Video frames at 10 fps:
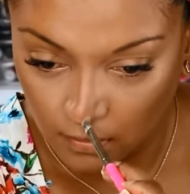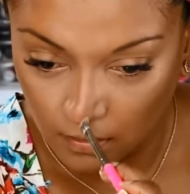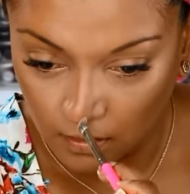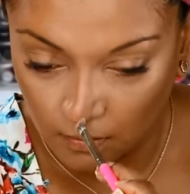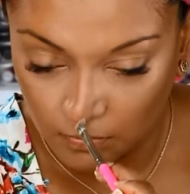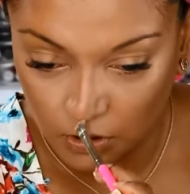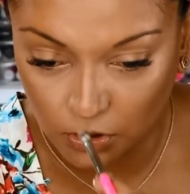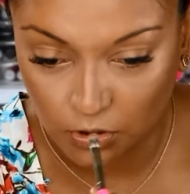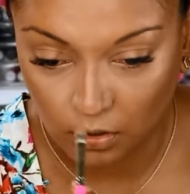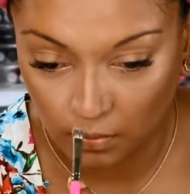I'm
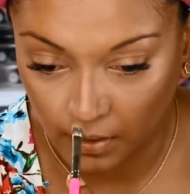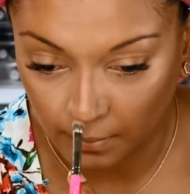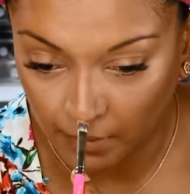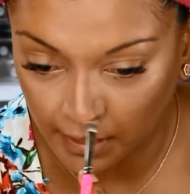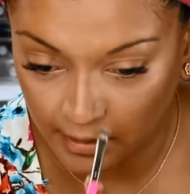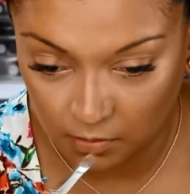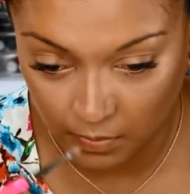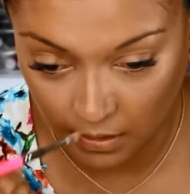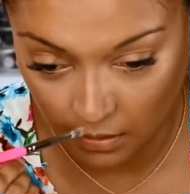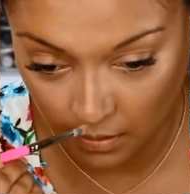sure my mic is
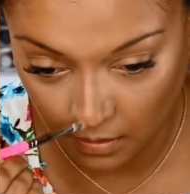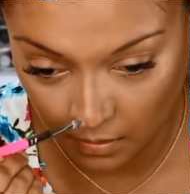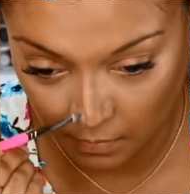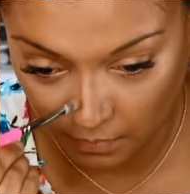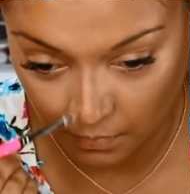picking that up.